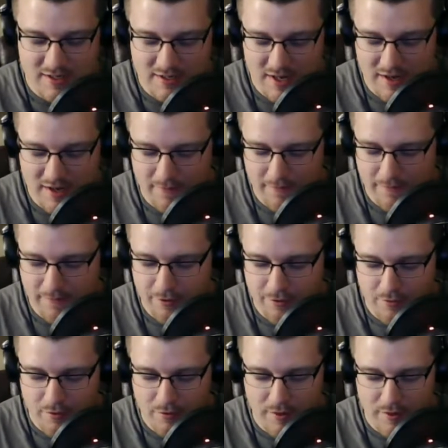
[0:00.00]
if
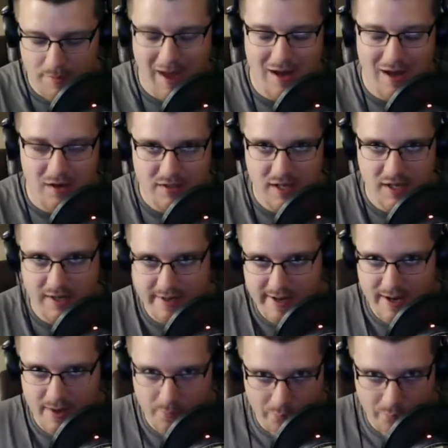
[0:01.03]
through the
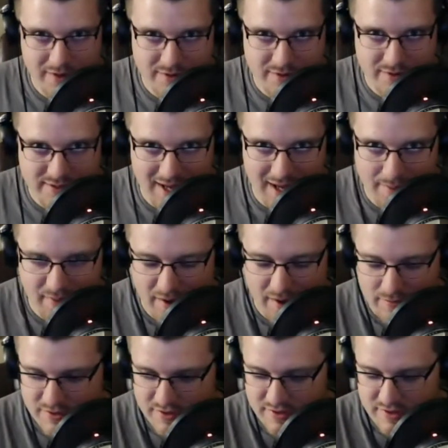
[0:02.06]
Battle.net Windows app,
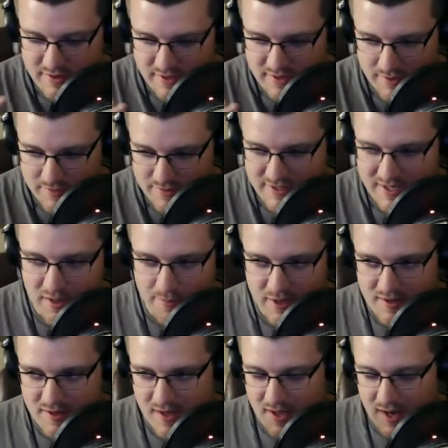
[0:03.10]
it was telling
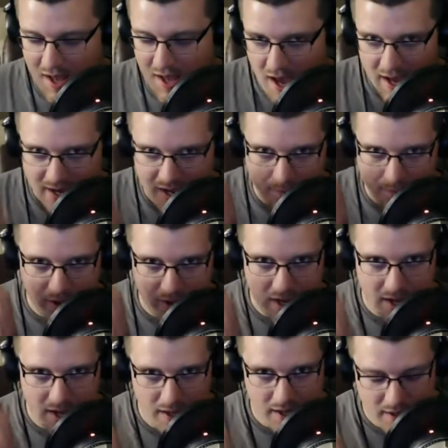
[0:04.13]
me that I could
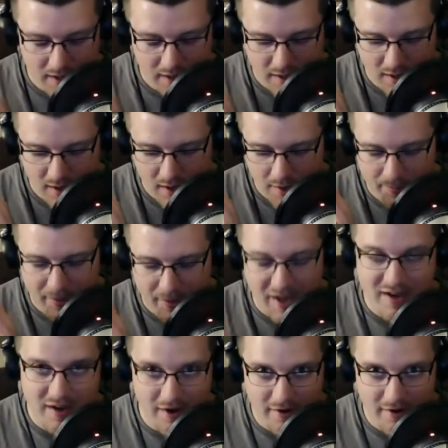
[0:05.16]
buy
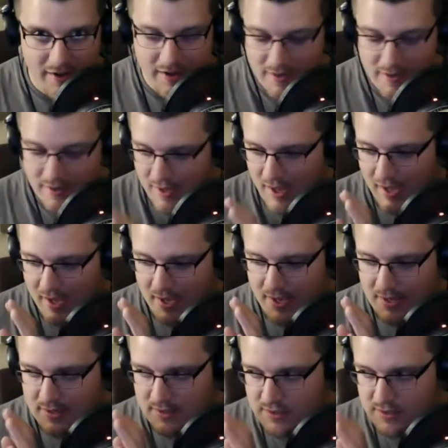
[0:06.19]
Pandaria
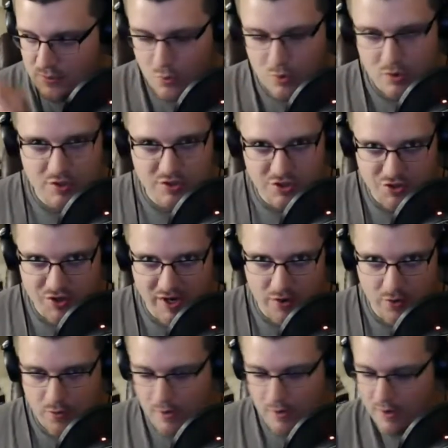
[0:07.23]
and Warlords of
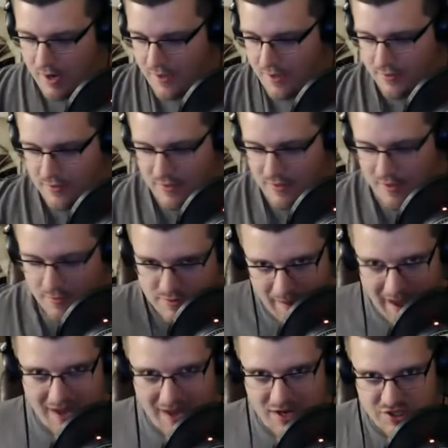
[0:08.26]
Draenor, and it was
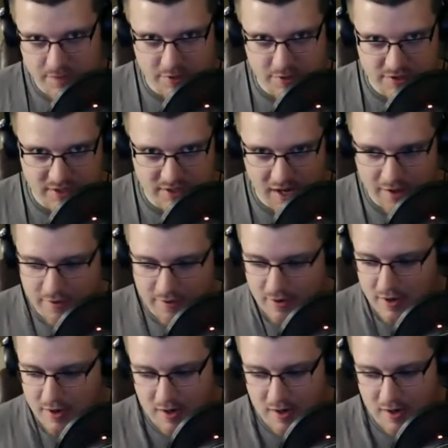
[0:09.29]
packaging them all together.